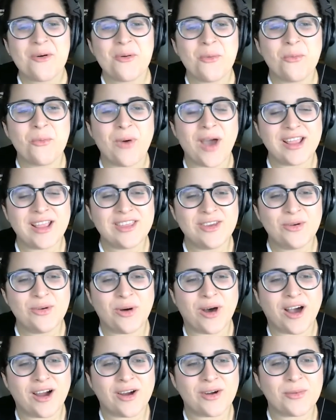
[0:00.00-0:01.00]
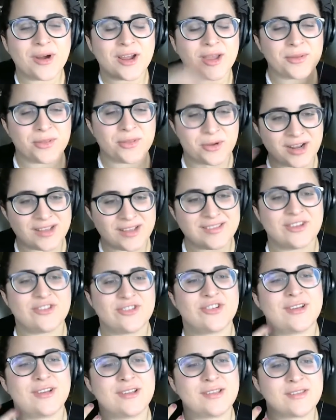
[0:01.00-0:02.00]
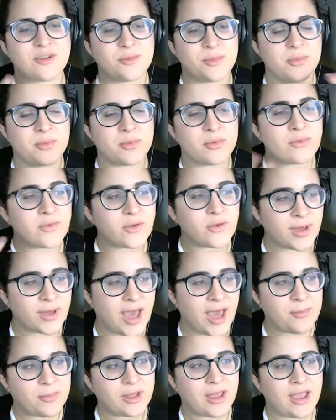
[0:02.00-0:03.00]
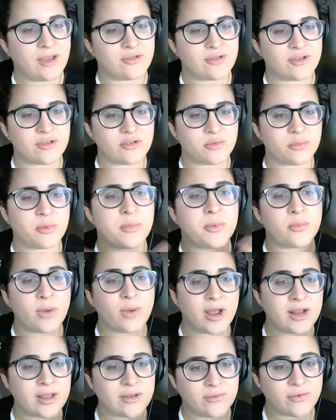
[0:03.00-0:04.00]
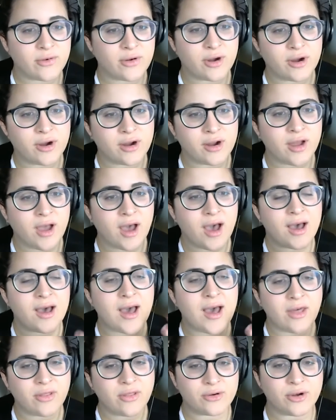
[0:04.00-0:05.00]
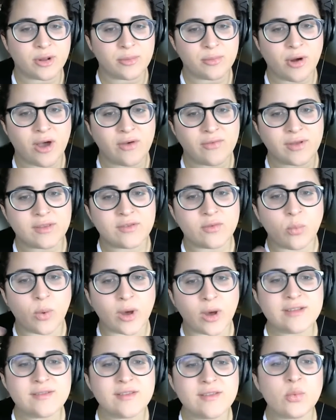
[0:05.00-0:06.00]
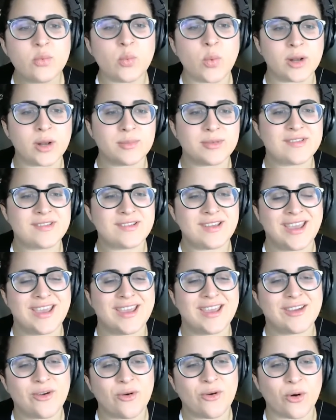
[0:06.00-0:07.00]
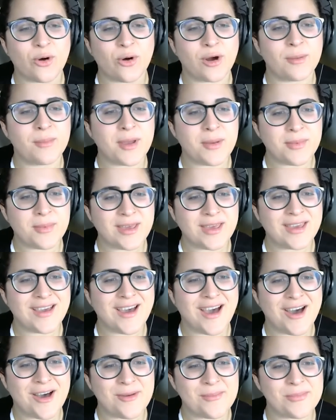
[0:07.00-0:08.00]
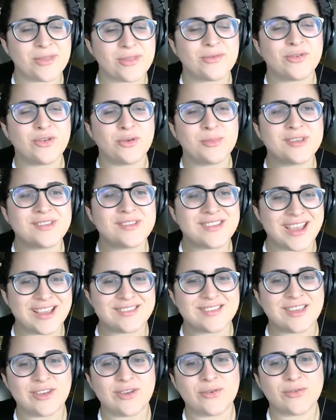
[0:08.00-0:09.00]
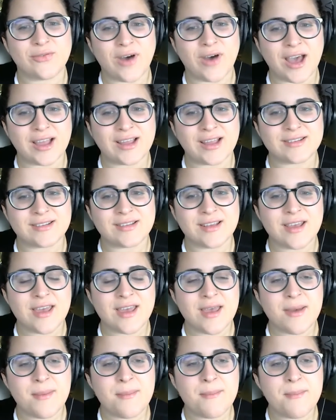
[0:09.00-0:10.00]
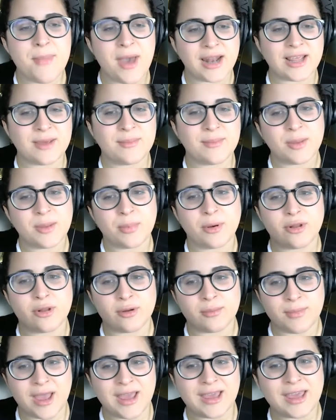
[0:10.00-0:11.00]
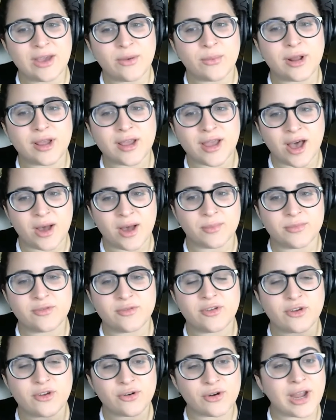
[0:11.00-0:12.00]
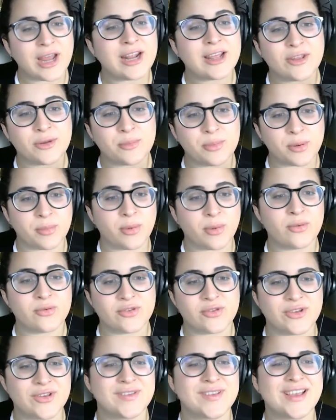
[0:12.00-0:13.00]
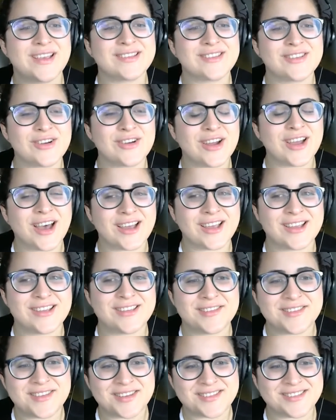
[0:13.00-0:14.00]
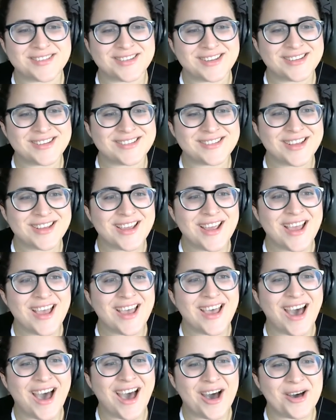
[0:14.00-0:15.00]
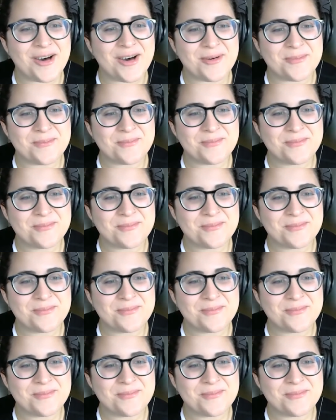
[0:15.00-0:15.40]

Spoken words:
when you are working with organizations, or maybe reviewing applications, or maybe writing for other nonprofits, what is the one mistake, or maybe the few mistakes that you find many people are making when it comes to creating their proposals? Is there a consistent, I